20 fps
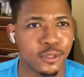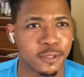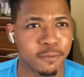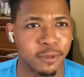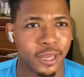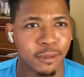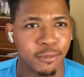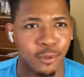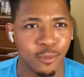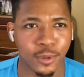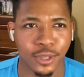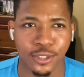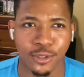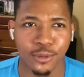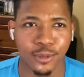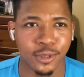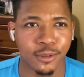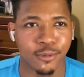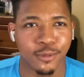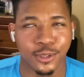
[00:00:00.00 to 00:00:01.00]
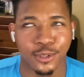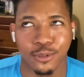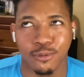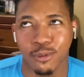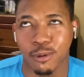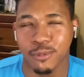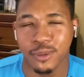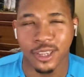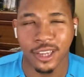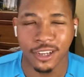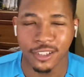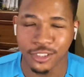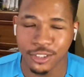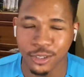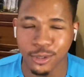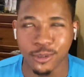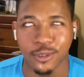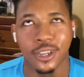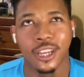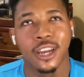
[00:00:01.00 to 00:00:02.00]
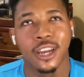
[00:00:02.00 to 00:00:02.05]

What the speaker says: baby. We doing what we got to do.